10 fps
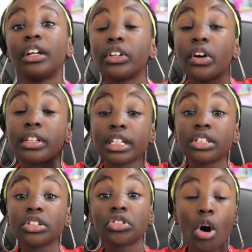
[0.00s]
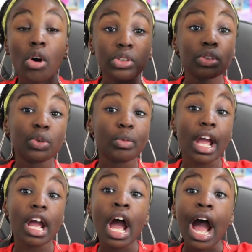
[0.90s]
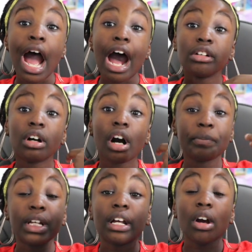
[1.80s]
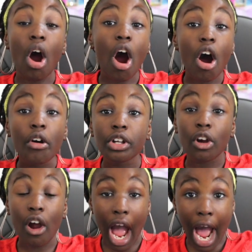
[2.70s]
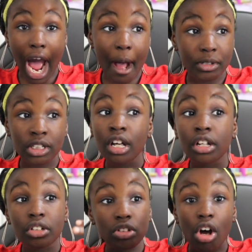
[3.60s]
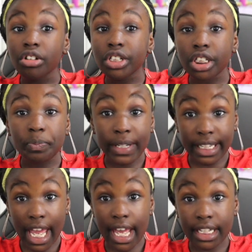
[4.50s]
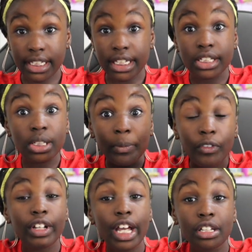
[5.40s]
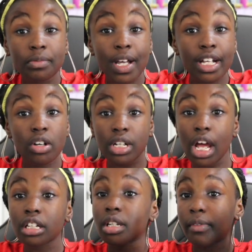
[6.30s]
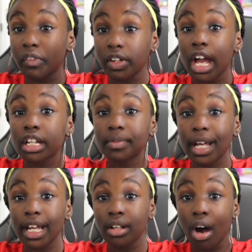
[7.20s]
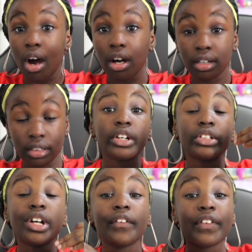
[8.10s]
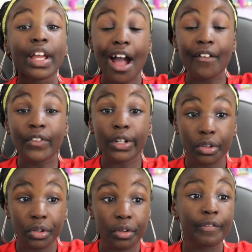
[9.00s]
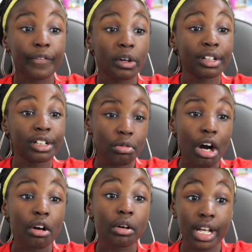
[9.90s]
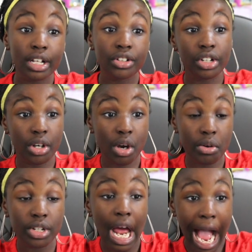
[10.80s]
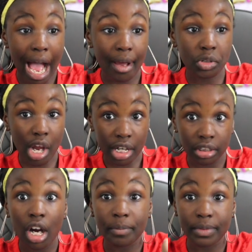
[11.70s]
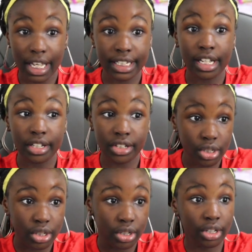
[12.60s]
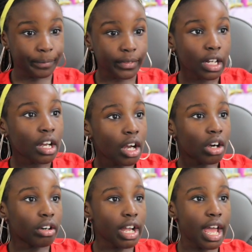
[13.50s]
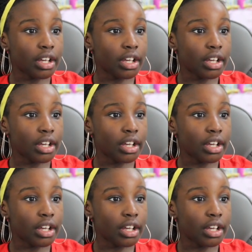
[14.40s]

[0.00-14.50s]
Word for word: so this is also the way how you update all your apps not just pkxd some of you guys might know that some of you guys might not so if you have a Google phone as well, make sure you go to the App Store and update it too. Okay,